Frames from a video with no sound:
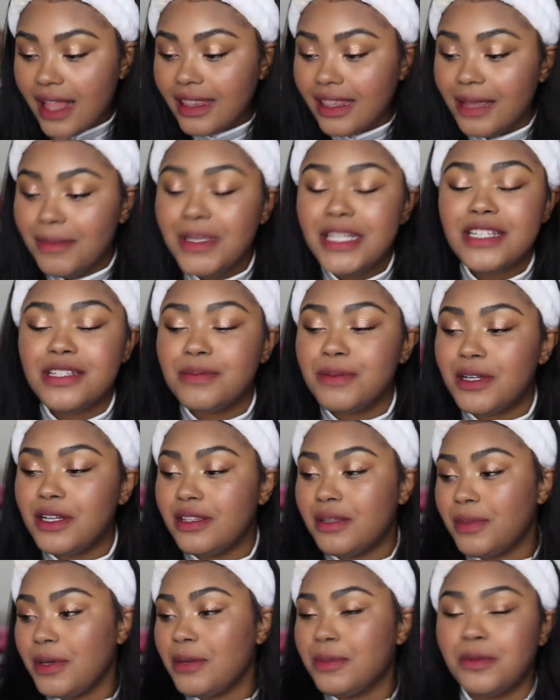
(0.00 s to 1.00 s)
Let me just put
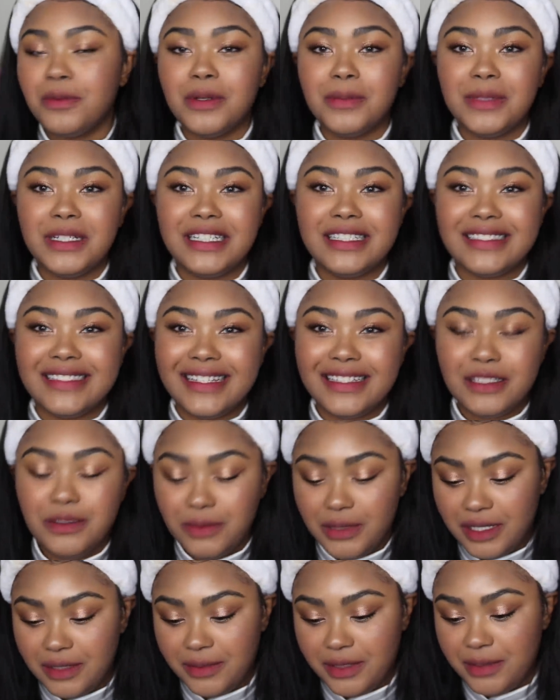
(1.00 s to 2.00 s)
on the purple one because that's the
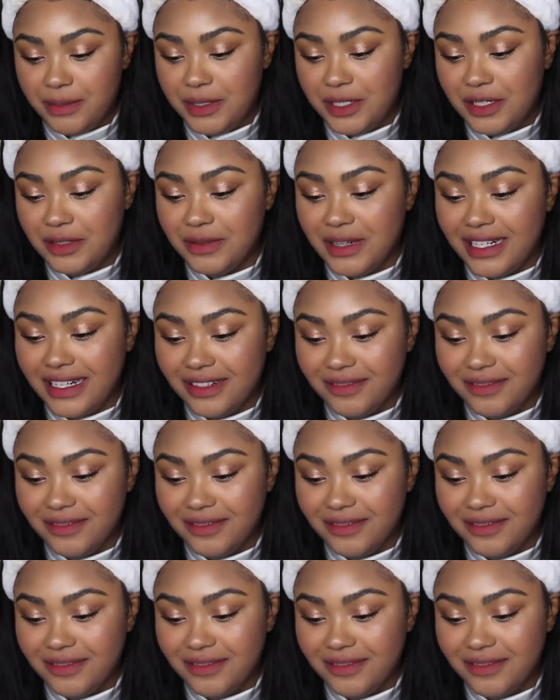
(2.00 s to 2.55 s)
one I want to put on right